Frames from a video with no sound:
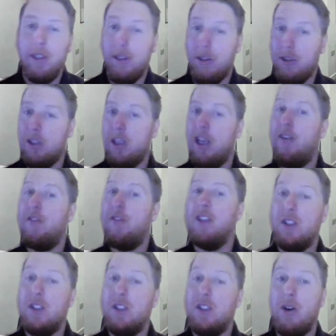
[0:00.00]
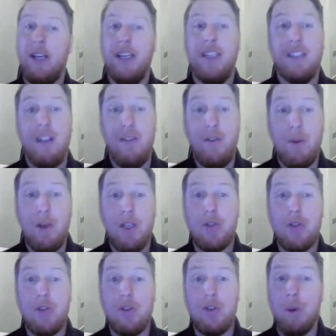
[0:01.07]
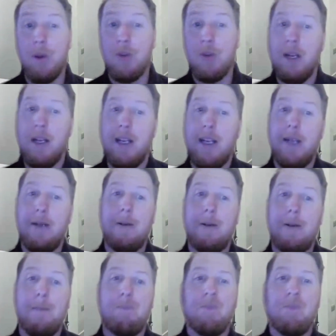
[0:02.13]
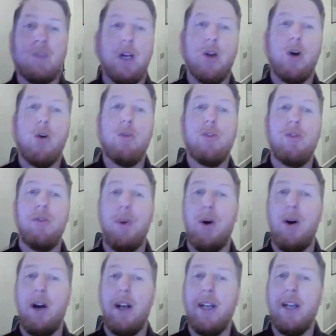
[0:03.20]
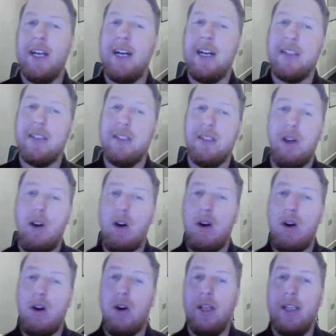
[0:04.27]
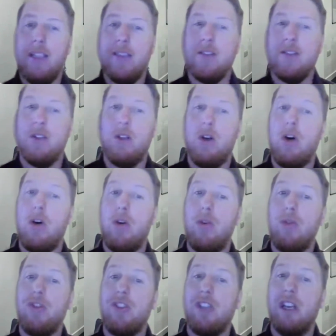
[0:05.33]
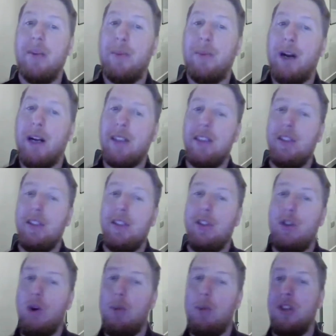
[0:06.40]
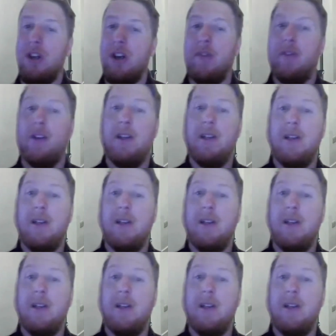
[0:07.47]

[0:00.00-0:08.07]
Its safety, is everybody's responsibility, and always report any hazard or unsafe practice you observe.